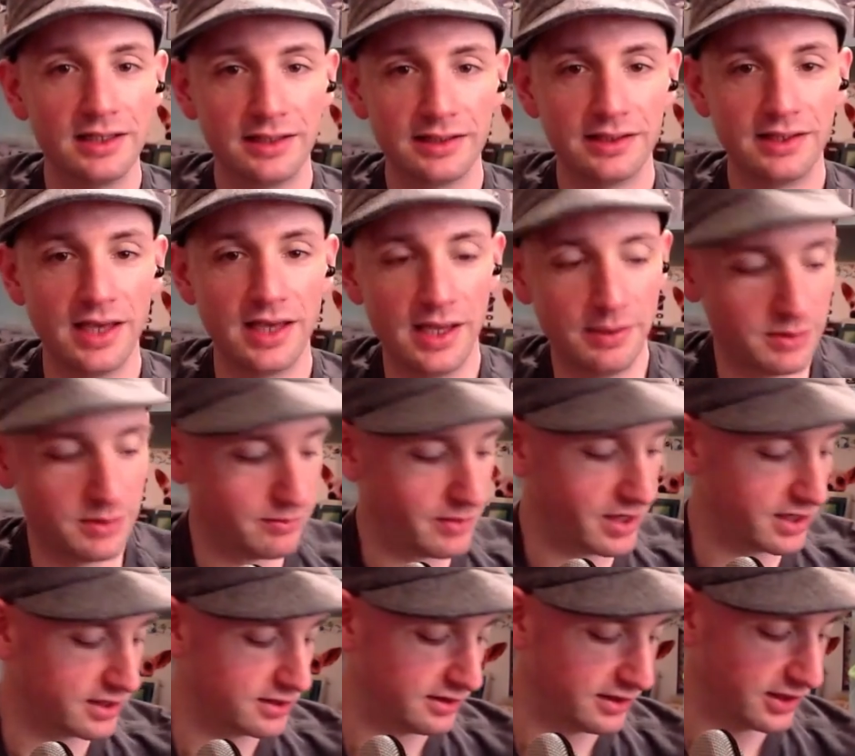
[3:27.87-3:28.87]
game in
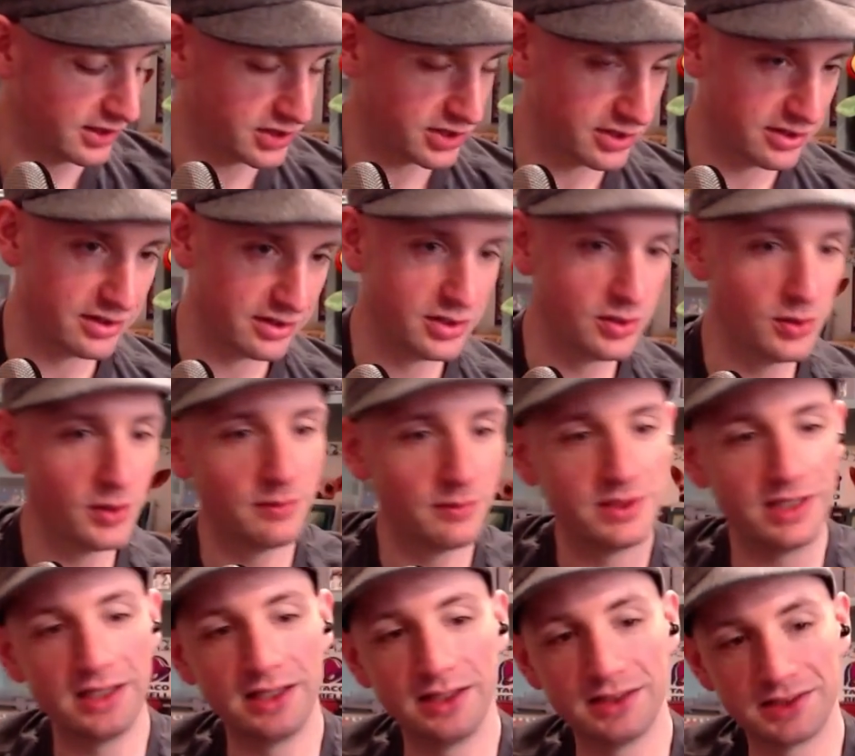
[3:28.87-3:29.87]
my collection.
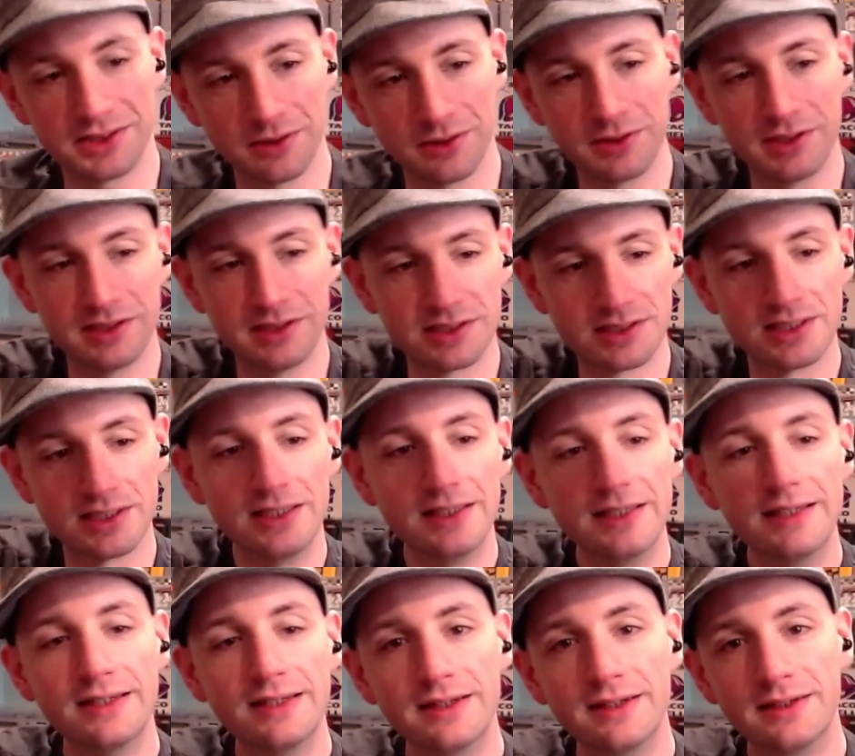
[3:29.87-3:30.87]
UMD, Sony's
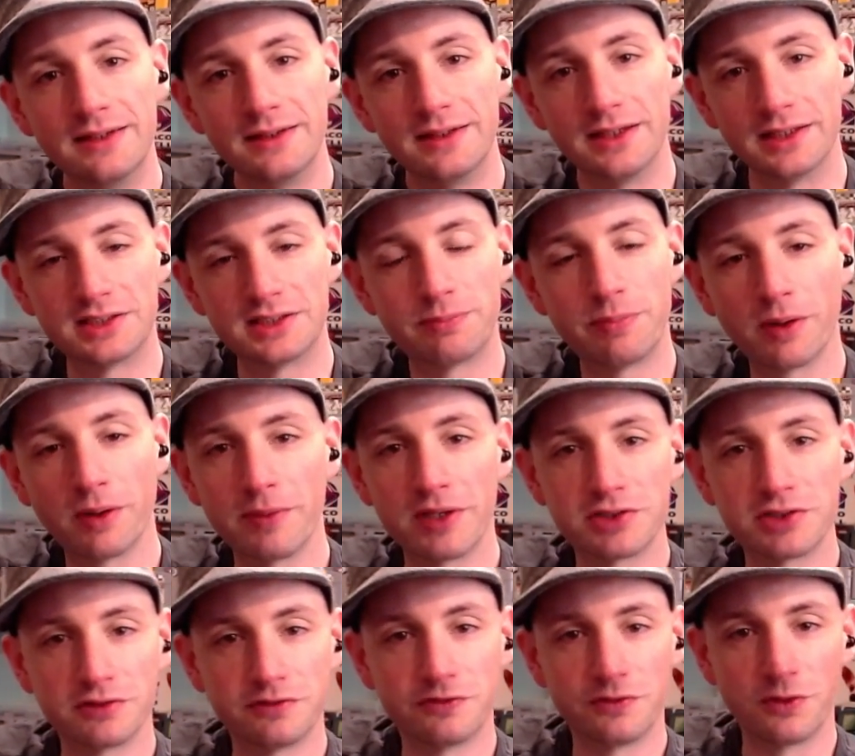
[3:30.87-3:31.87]

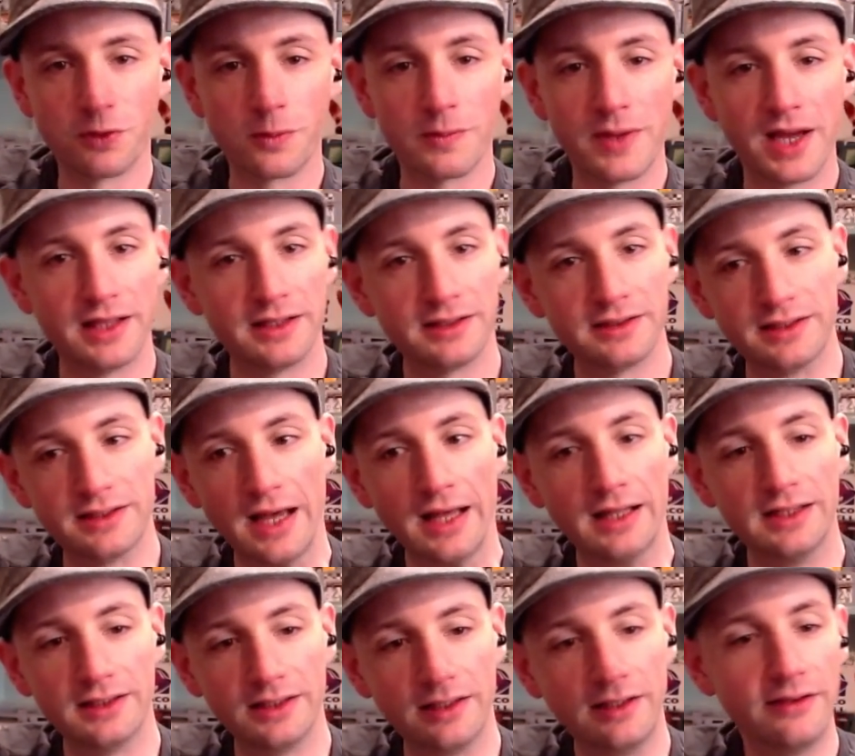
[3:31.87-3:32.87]
experimental format
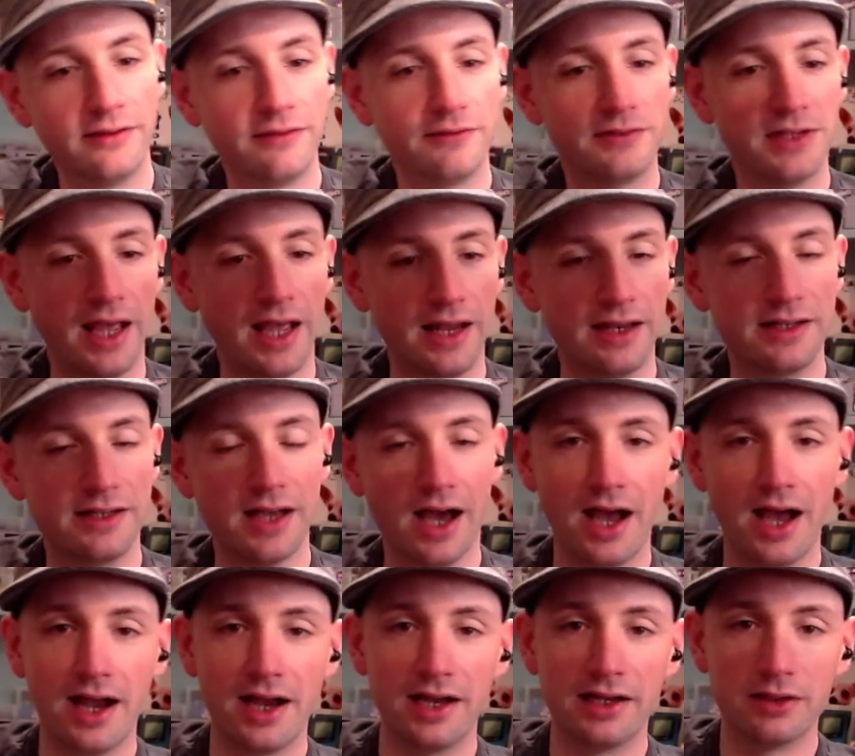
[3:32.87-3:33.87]
that lived and
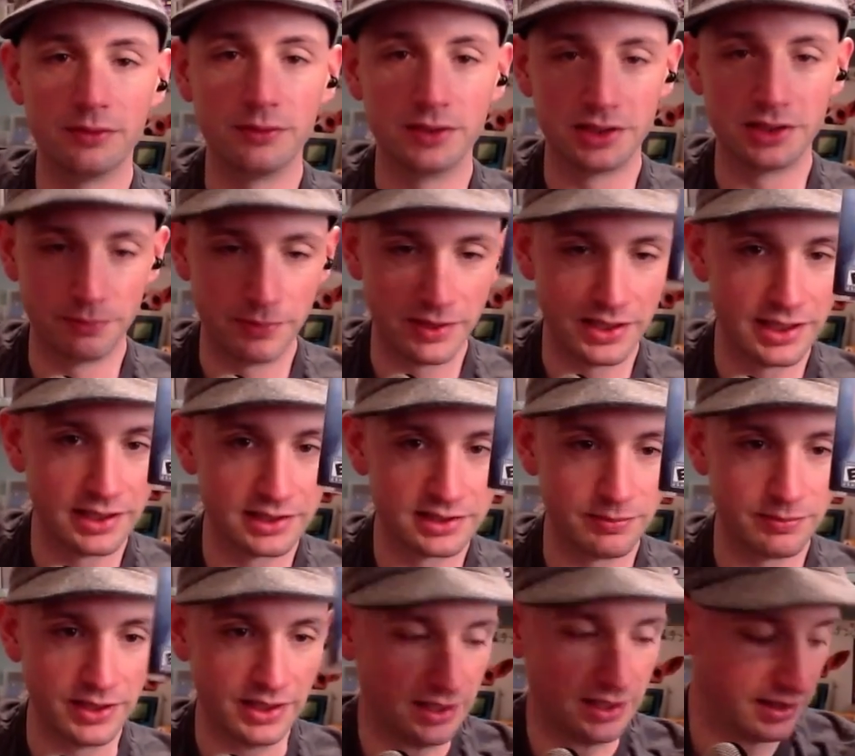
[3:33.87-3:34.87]
died with the
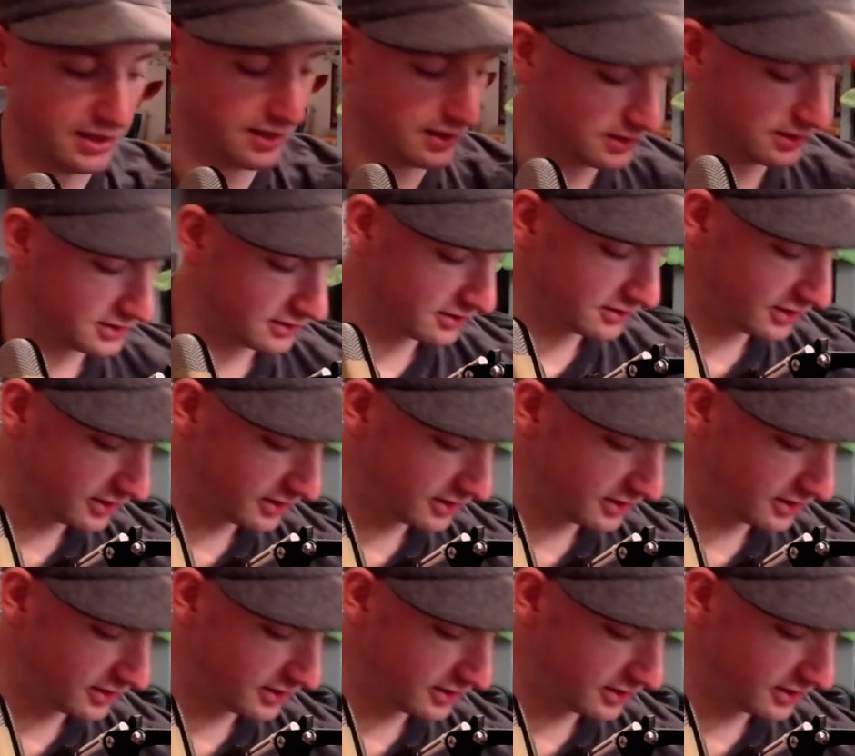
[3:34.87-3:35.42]
PSP. So there